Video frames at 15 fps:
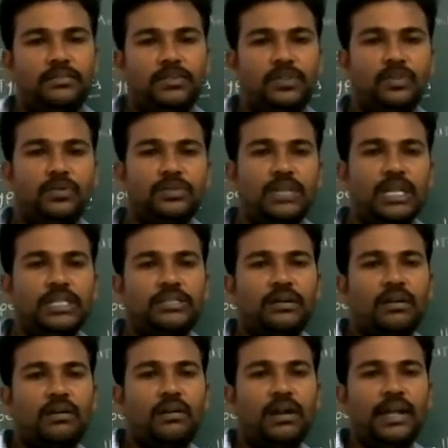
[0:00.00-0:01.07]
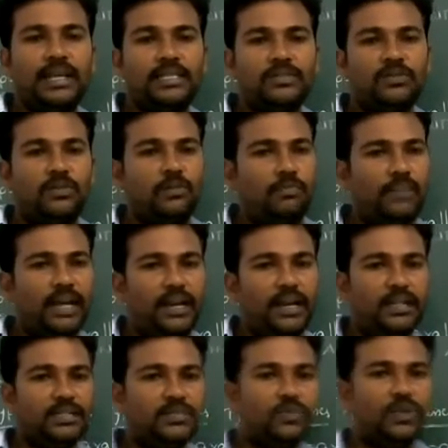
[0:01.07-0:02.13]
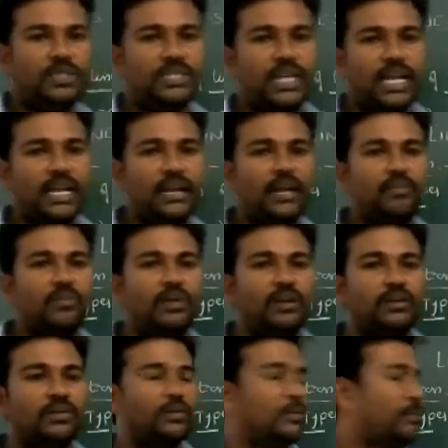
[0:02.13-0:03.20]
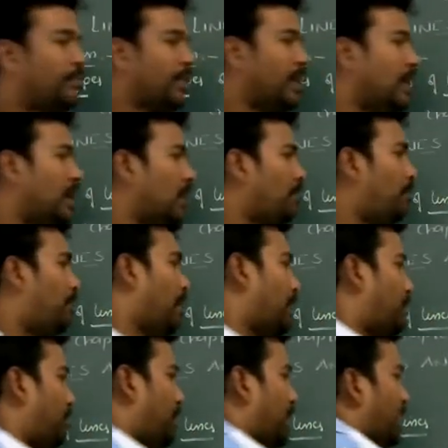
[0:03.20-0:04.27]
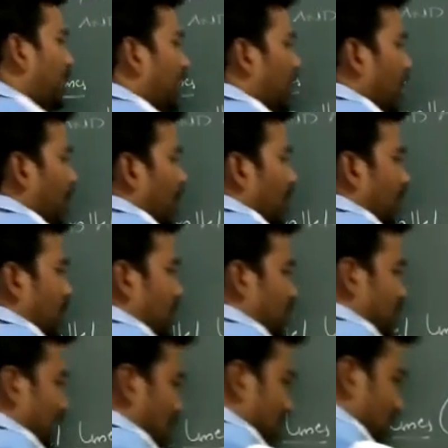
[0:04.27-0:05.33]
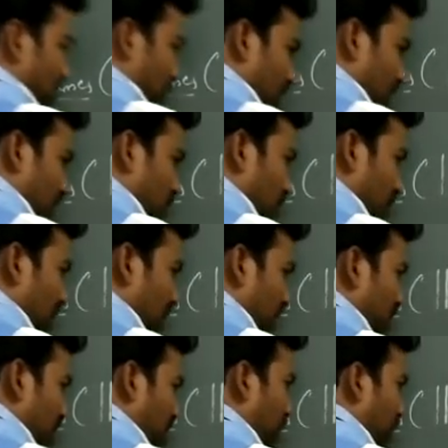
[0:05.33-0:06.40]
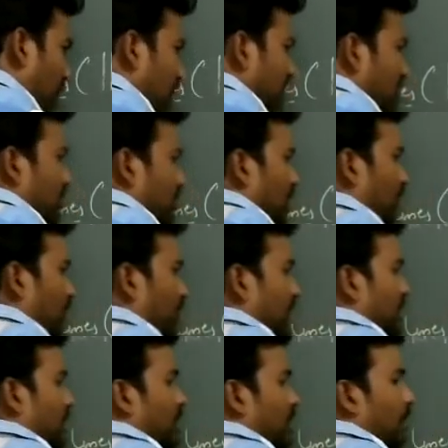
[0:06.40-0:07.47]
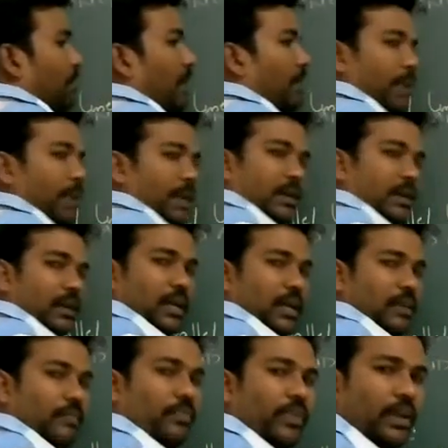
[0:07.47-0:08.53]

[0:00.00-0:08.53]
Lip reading: Those lines are called as parallel lines. Once again, I am going to perpendicular distance. So this symbol is represented perpendicular.